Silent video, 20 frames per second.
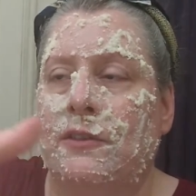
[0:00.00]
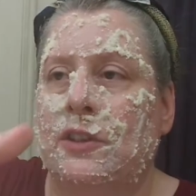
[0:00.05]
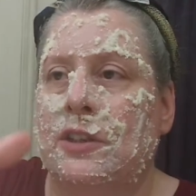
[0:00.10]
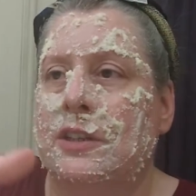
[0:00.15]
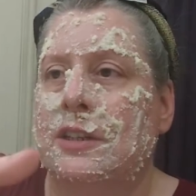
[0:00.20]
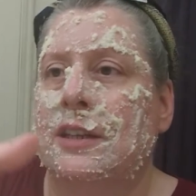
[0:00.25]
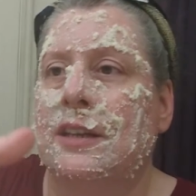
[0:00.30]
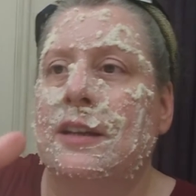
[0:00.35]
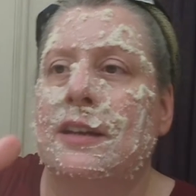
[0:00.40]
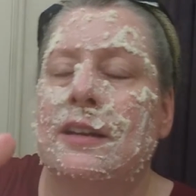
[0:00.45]
in.
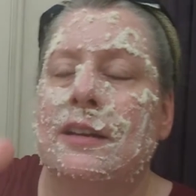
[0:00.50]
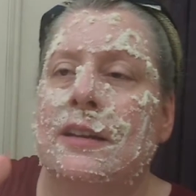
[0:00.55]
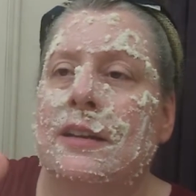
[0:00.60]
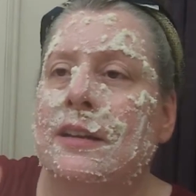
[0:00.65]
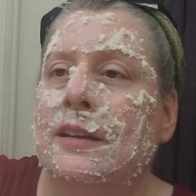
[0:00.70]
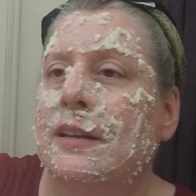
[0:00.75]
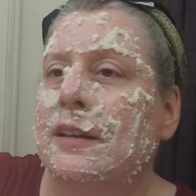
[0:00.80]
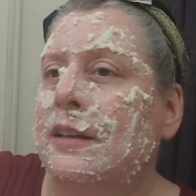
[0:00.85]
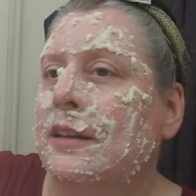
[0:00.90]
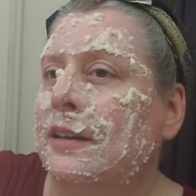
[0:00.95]
See,
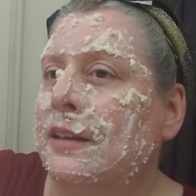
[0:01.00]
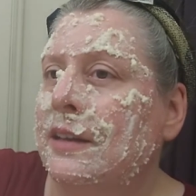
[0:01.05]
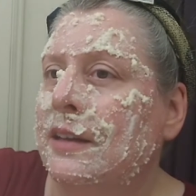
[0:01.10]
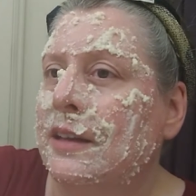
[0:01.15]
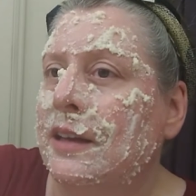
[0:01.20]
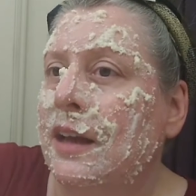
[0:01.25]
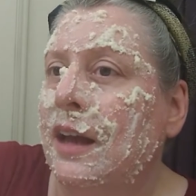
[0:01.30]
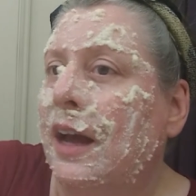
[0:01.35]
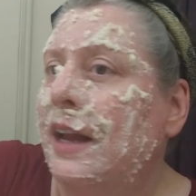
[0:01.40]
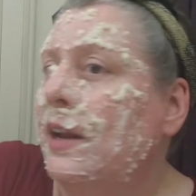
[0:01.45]

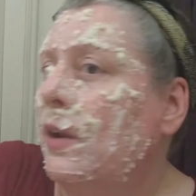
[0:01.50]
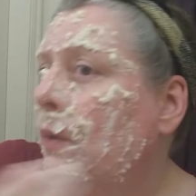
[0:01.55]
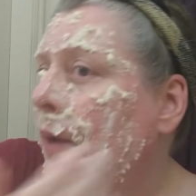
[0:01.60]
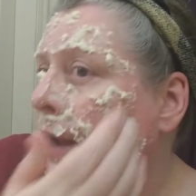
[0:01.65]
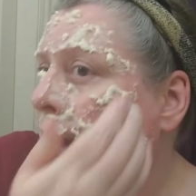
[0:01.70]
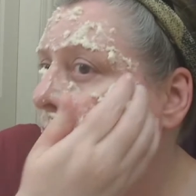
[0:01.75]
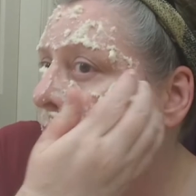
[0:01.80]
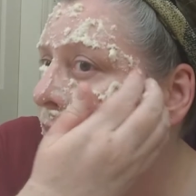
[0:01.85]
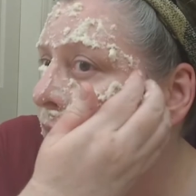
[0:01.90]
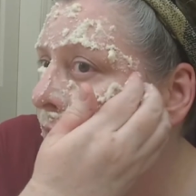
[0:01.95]
I know
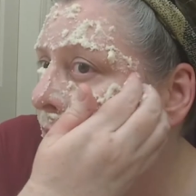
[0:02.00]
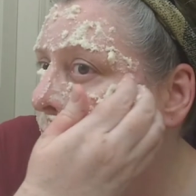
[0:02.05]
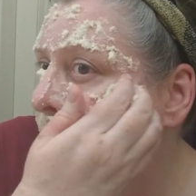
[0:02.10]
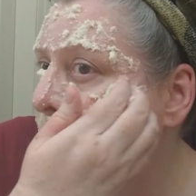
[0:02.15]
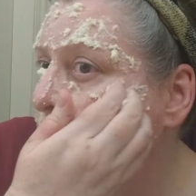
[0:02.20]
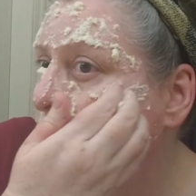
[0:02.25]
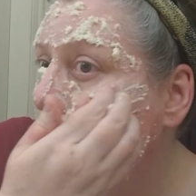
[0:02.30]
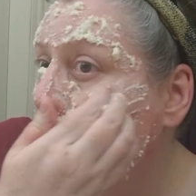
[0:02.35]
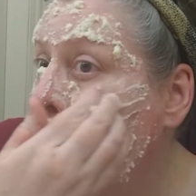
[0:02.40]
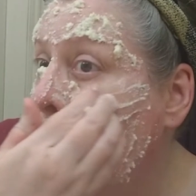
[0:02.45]
I have
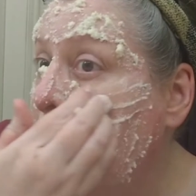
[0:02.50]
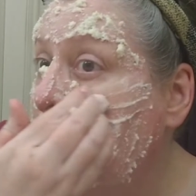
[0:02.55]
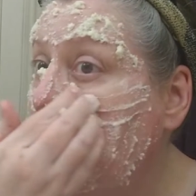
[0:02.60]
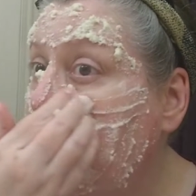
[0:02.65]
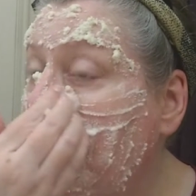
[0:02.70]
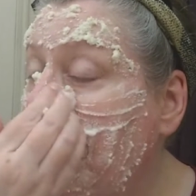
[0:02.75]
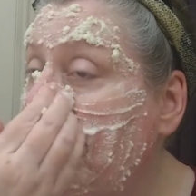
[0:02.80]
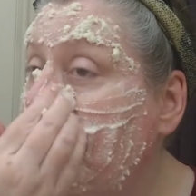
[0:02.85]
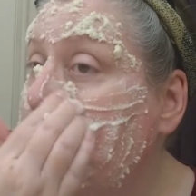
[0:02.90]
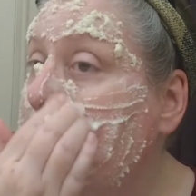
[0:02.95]
enough milk in
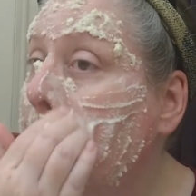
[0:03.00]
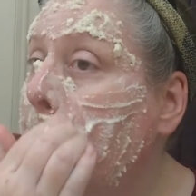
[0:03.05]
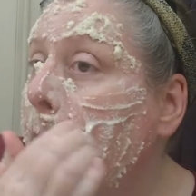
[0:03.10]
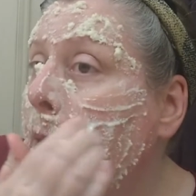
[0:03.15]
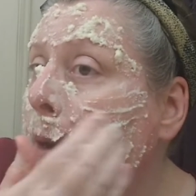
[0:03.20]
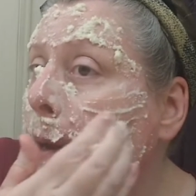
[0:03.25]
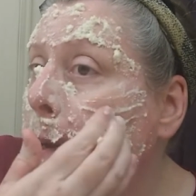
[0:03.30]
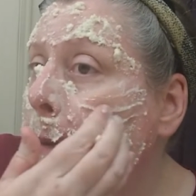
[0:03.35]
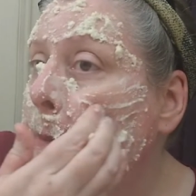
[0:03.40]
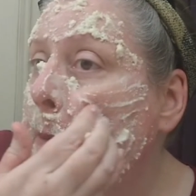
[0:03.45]
it, so
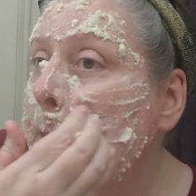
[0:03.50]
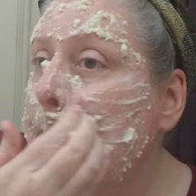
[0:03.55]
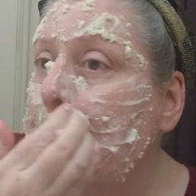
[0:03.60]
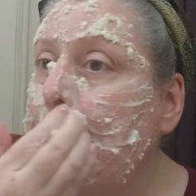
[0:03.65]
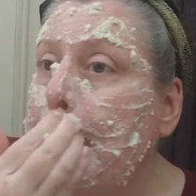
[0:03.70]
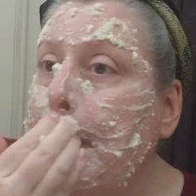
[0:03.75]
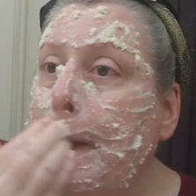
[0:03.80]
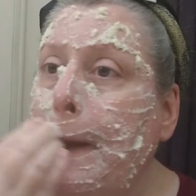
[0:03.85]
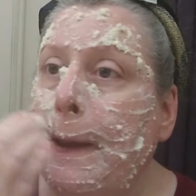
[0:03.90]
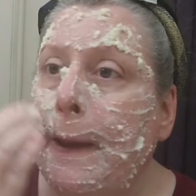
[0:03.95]
I'm just
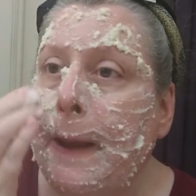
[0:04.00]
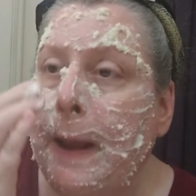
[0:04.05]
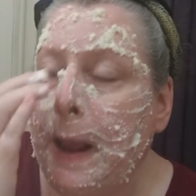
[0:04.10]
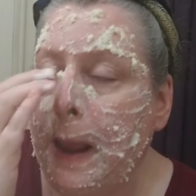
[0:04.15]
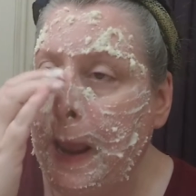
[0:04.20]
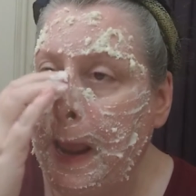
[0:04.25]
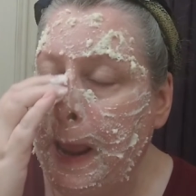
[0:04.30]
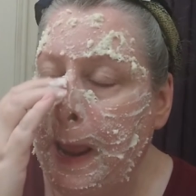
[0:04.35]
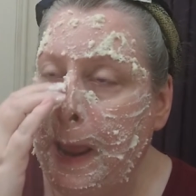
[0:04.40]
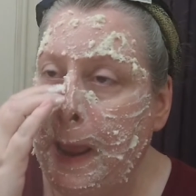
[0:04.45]
going to
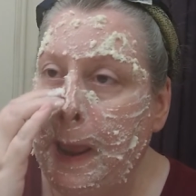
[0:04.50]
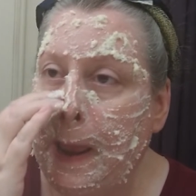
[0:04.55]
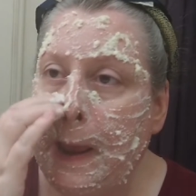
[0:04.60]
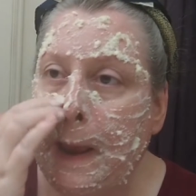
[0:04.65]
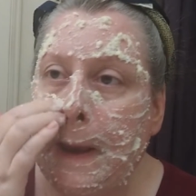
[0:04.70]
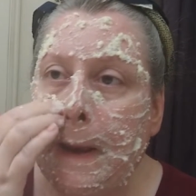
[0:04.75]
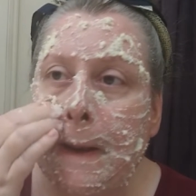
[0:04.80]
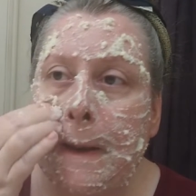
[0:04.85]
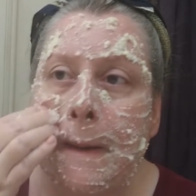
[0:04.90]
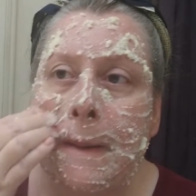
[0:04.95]

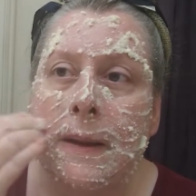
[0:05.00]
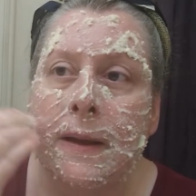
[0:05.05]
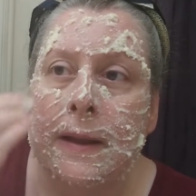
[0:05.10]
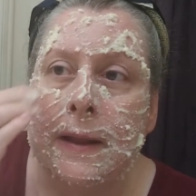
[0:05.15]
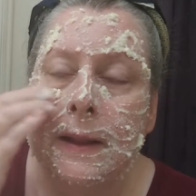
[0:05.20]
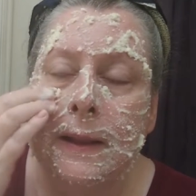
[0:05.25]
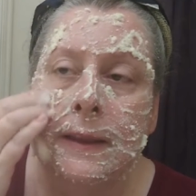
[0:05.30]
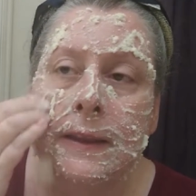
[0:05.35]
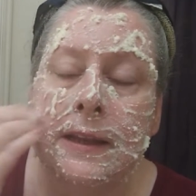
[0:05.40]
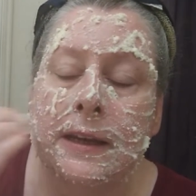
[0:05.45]

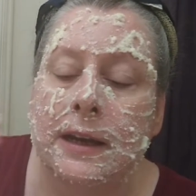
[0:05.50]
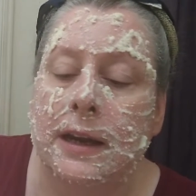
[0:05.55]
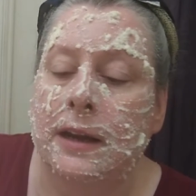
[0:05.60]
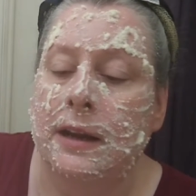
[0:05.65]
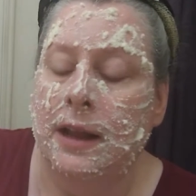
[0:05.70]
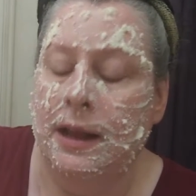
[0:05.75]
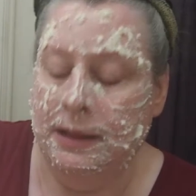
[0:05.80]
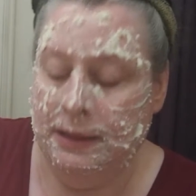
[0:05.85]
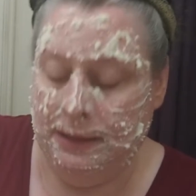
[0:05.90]
thin it,